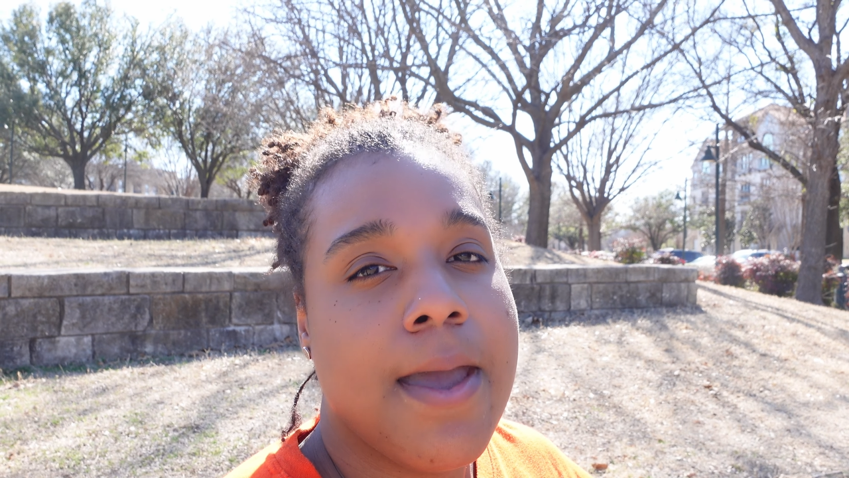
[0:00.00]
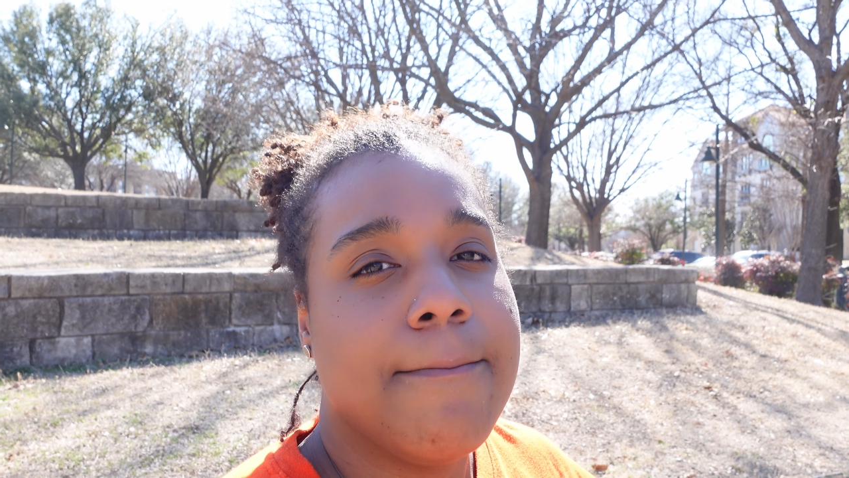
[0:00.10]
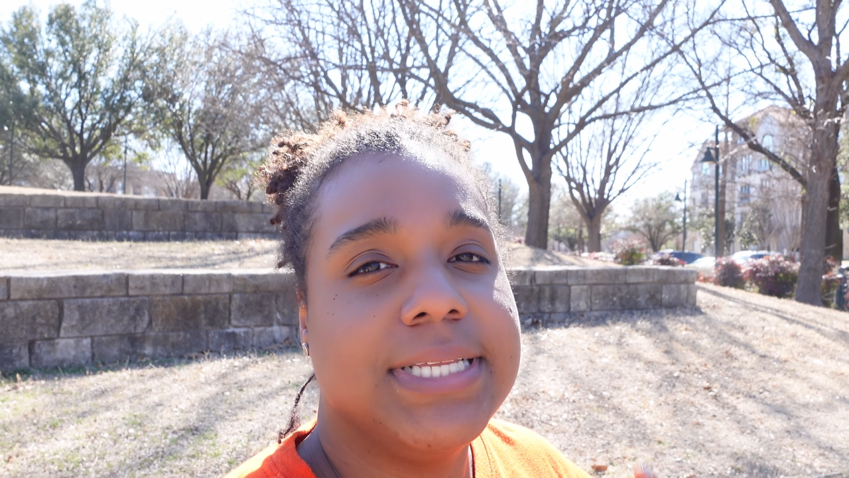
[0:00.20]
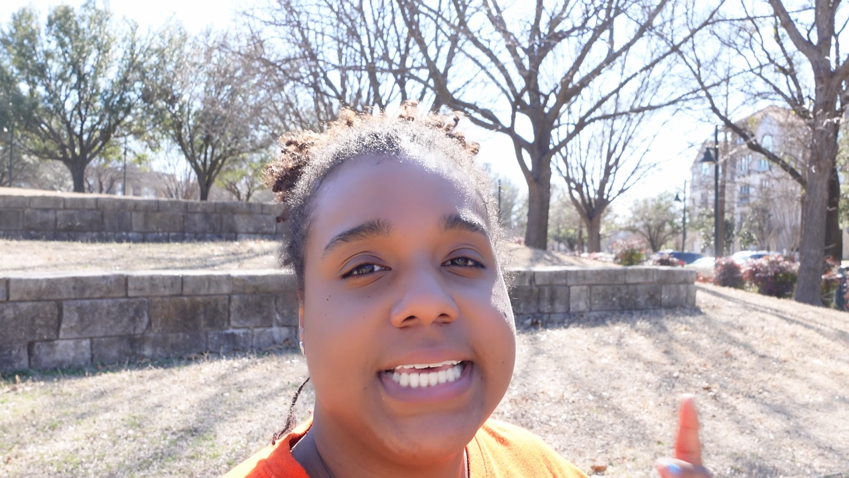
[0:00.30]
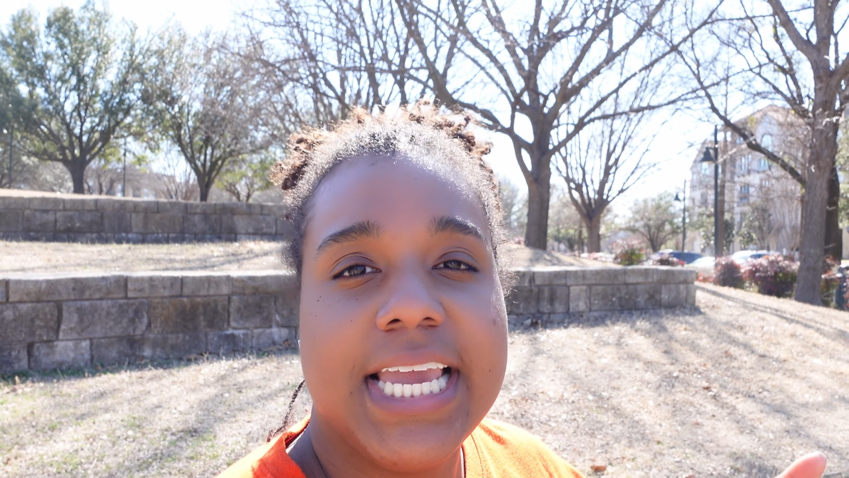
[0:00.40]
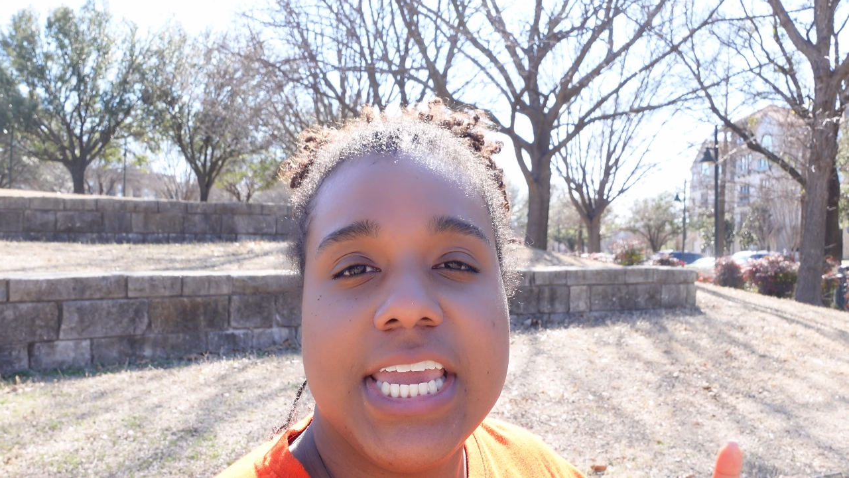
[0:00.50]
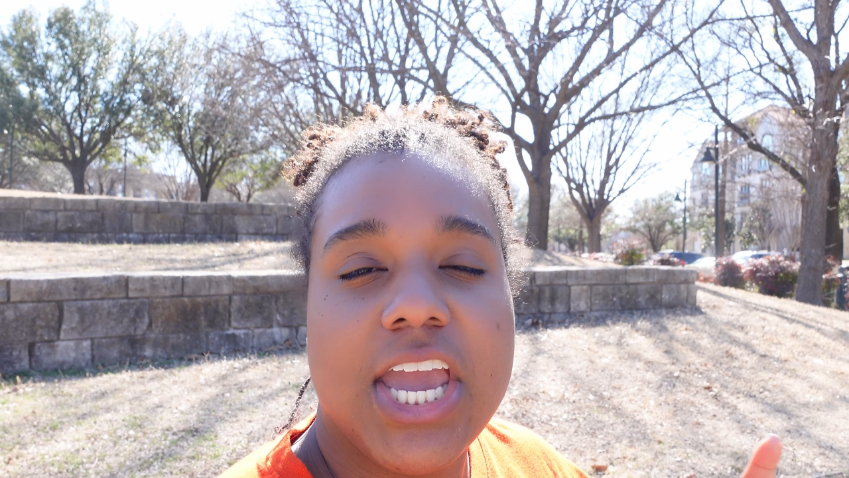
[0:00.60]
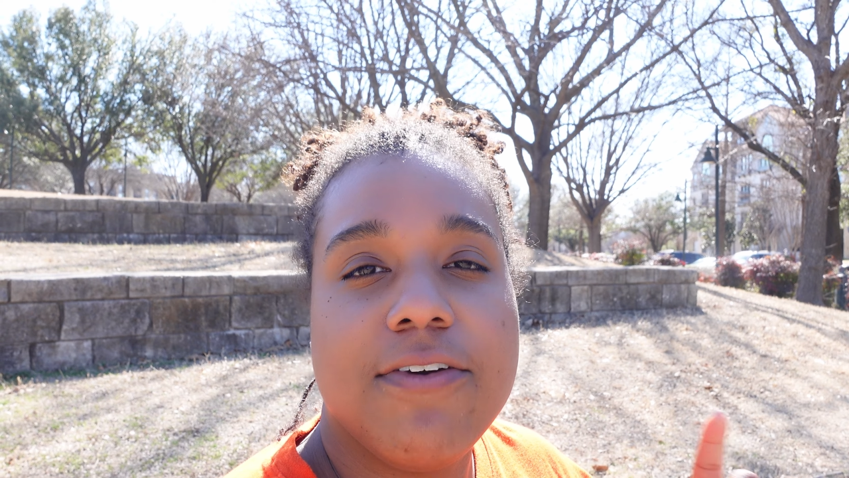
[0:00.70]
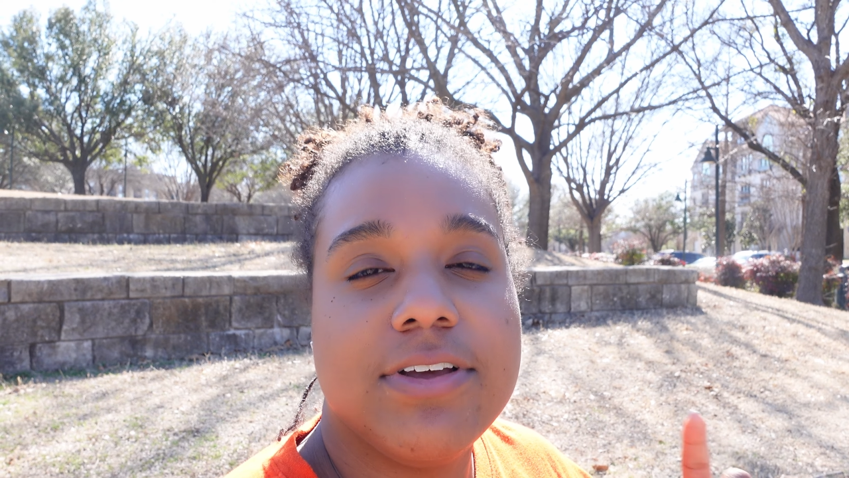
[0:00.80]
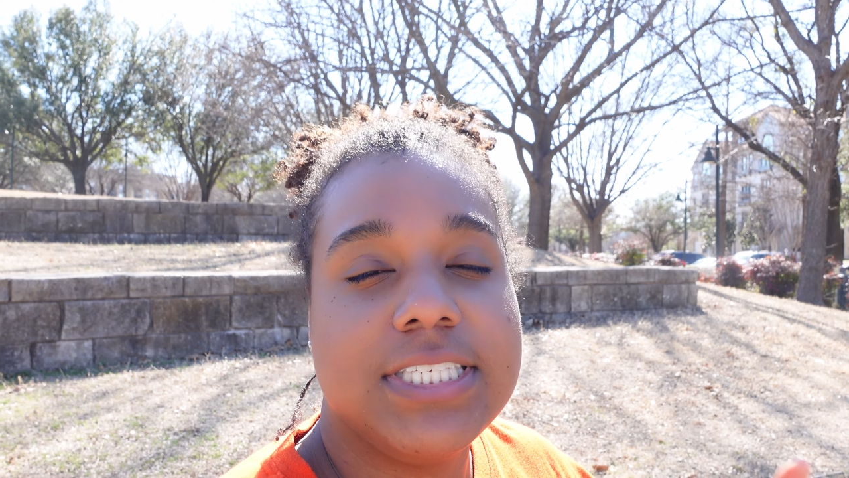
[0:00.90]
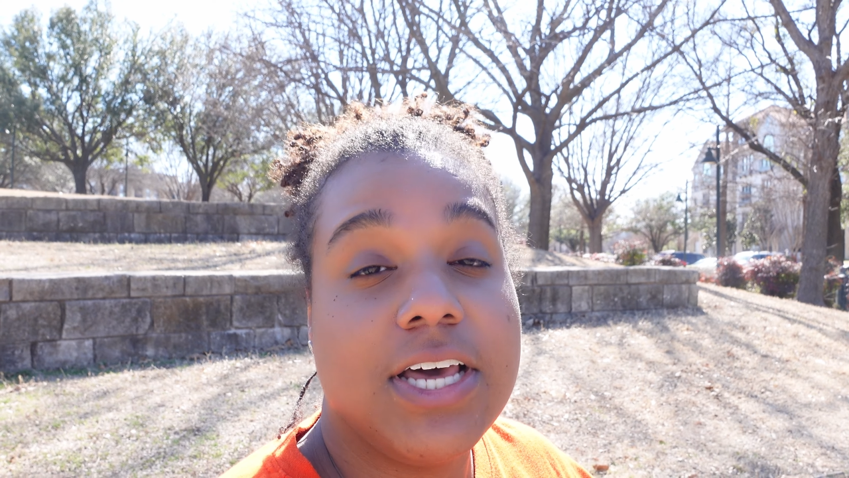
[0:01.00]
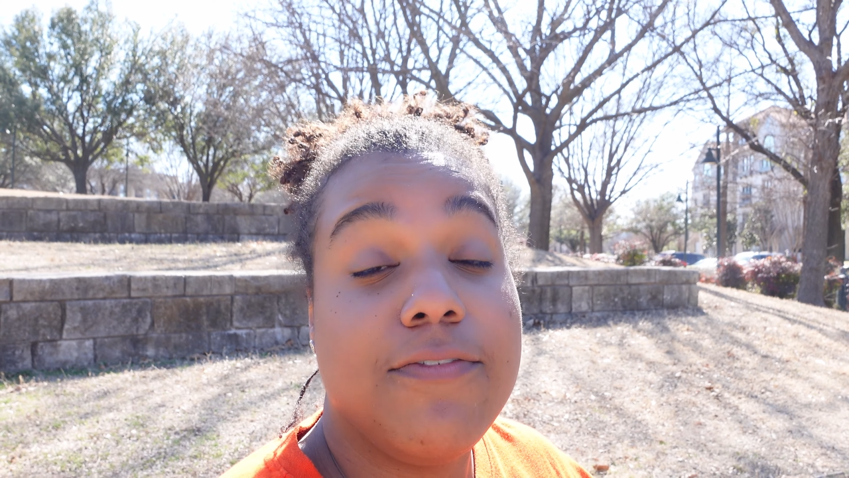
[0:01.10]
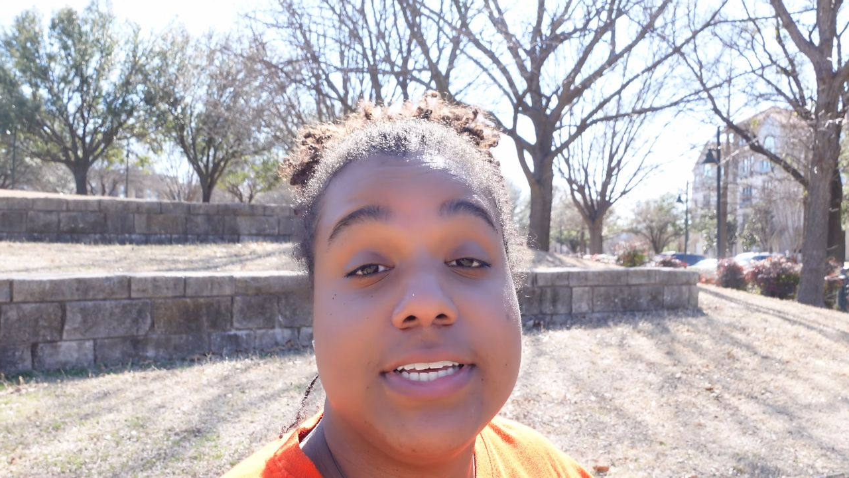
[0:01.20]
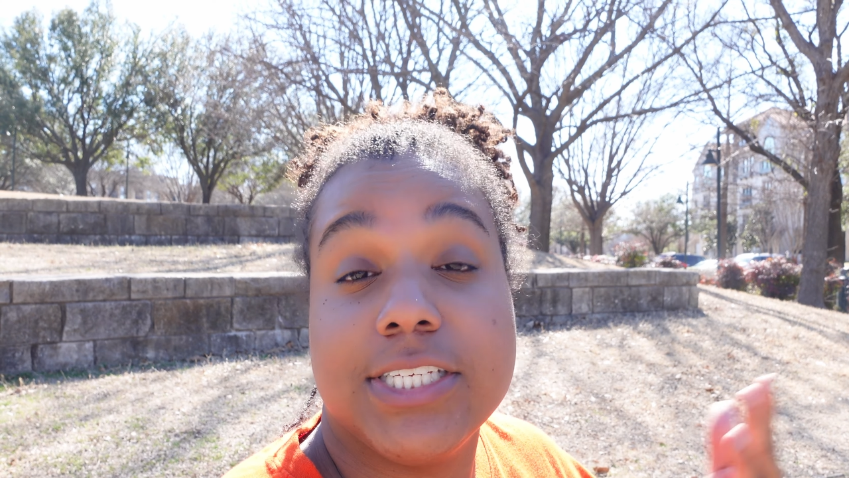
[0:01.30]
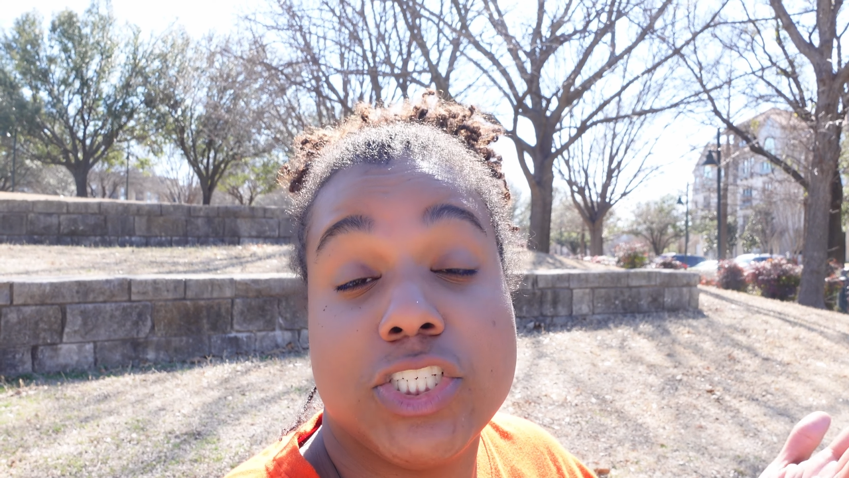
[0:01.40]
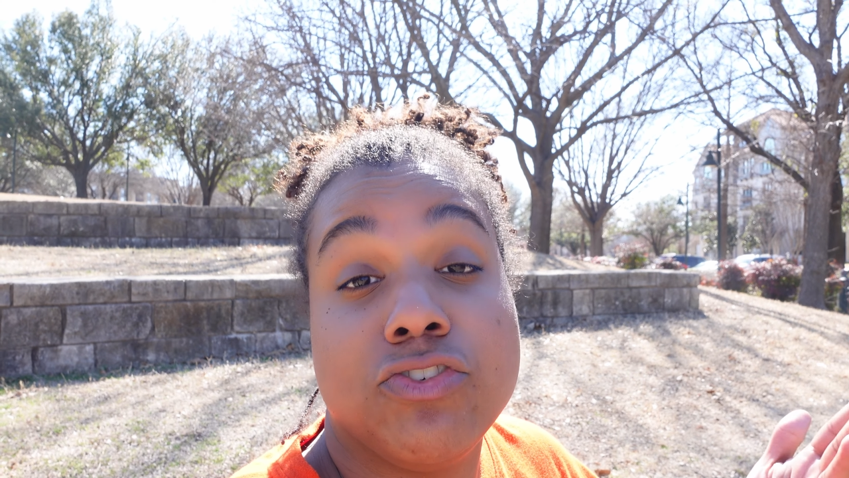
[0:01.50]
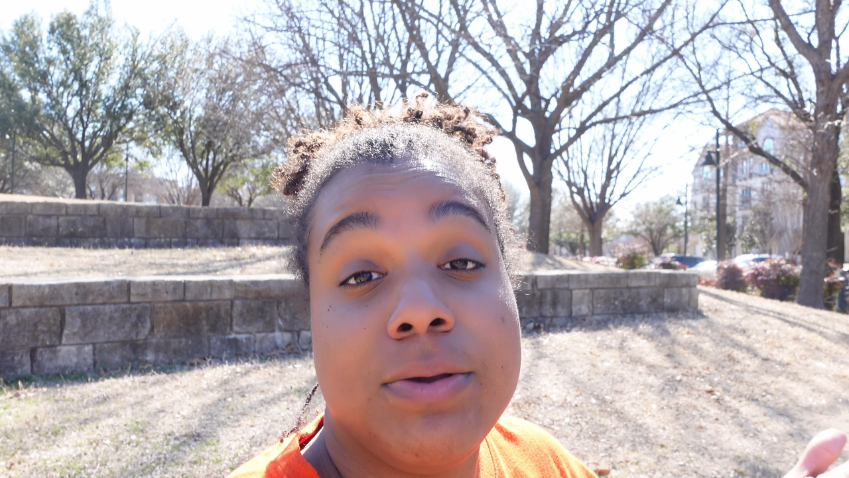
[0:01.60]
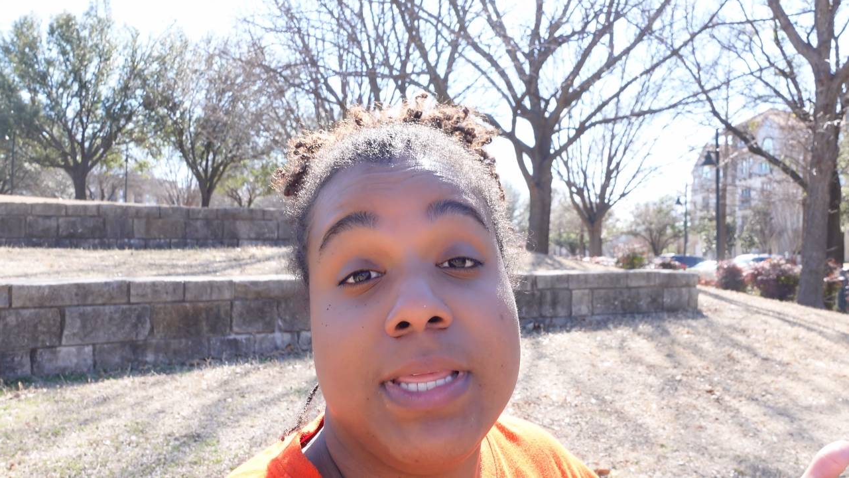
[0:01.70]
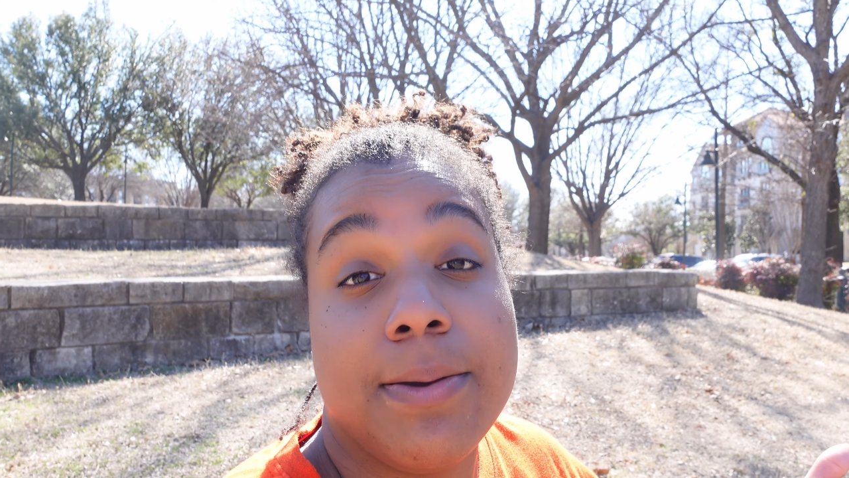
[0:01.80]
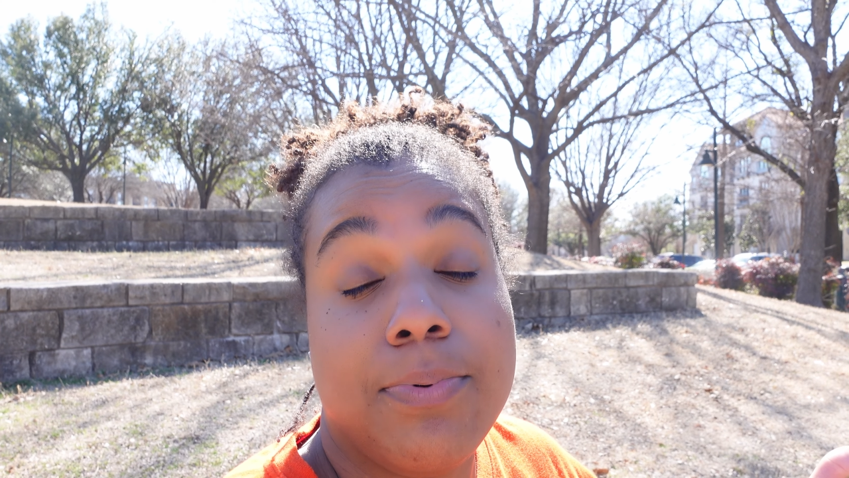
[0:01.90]
But taking care of yourself is
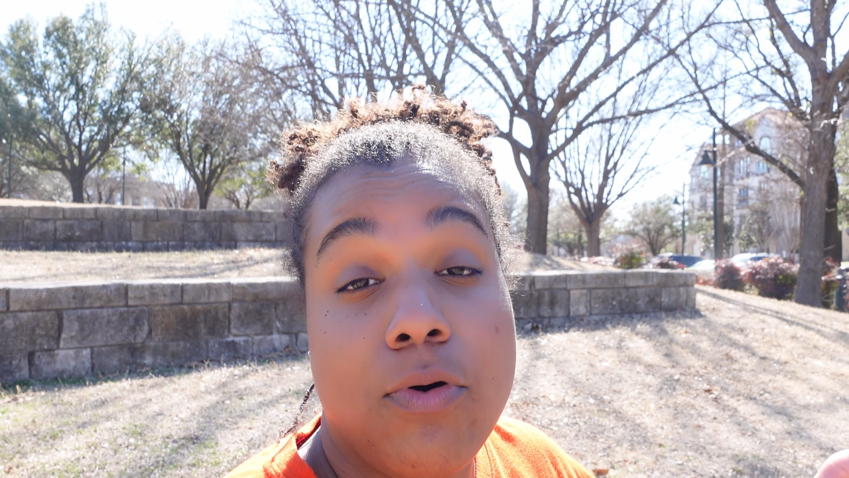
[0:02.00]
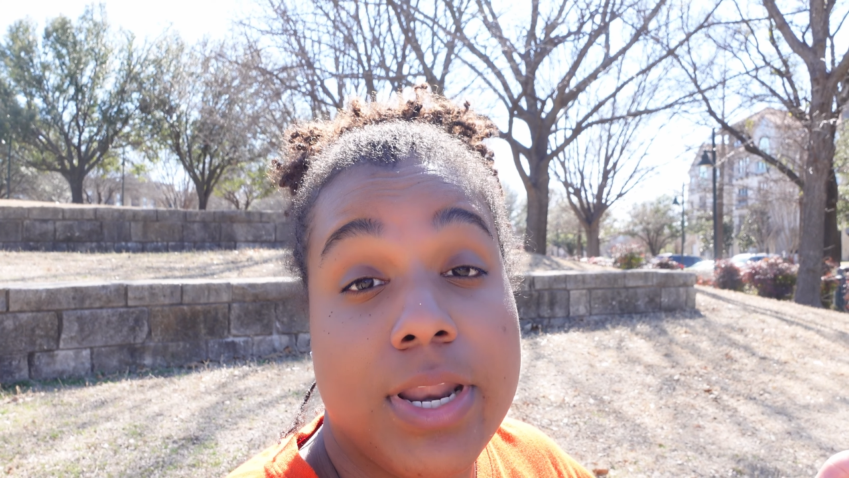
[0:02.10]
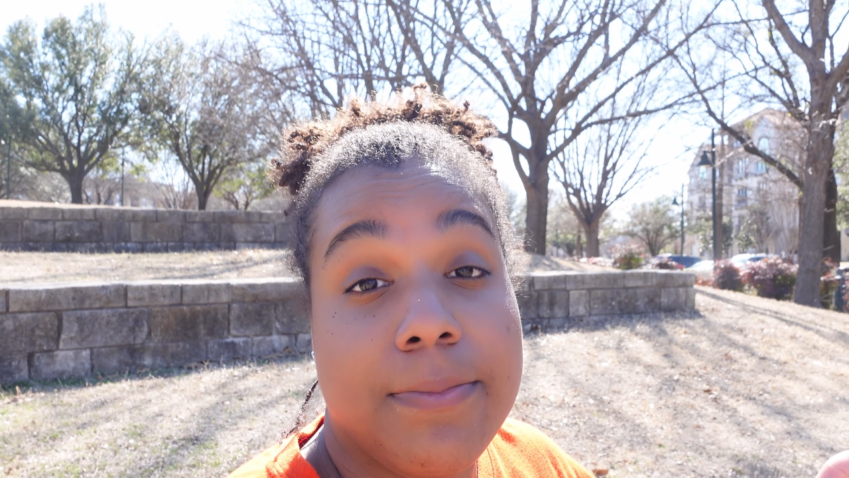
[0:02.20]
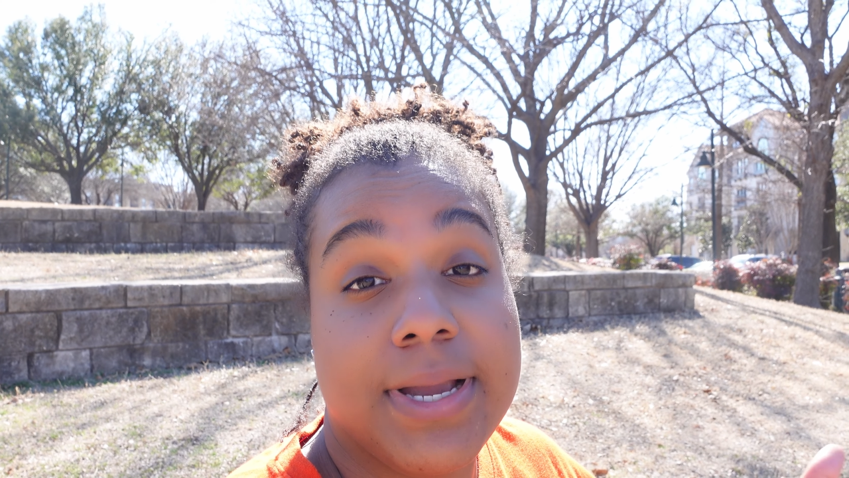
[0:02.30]
extremely important,